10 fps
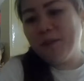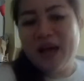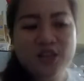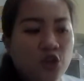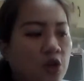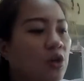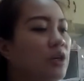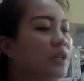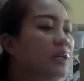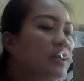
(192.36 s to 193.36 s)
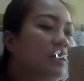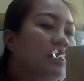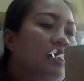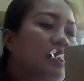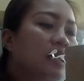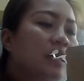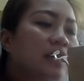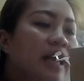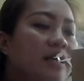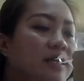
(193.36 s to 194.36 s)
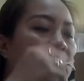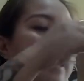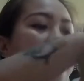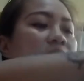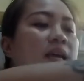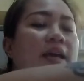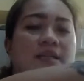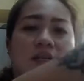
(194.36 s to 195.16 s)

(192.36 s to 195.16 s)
pang banyo. Next is, guys,